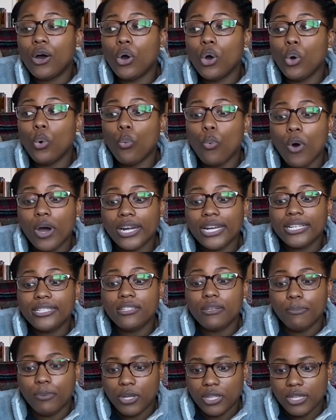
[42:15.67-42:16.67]
wanted to
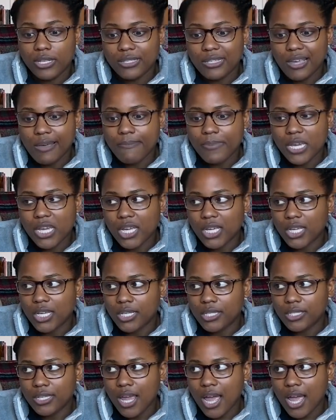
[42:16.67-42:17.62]
bring this up because